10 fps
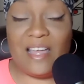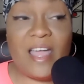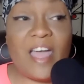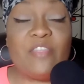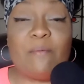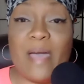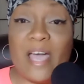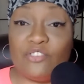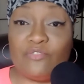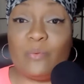And the
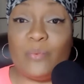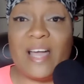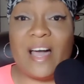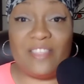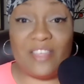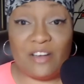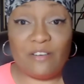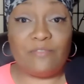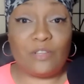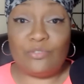mastery we got there
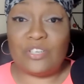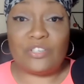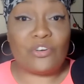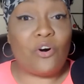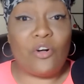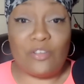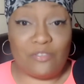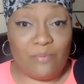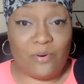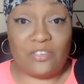floats into all
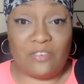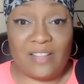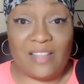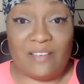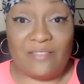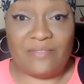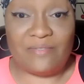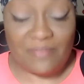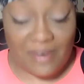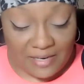other parts of our life,
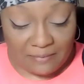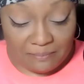right?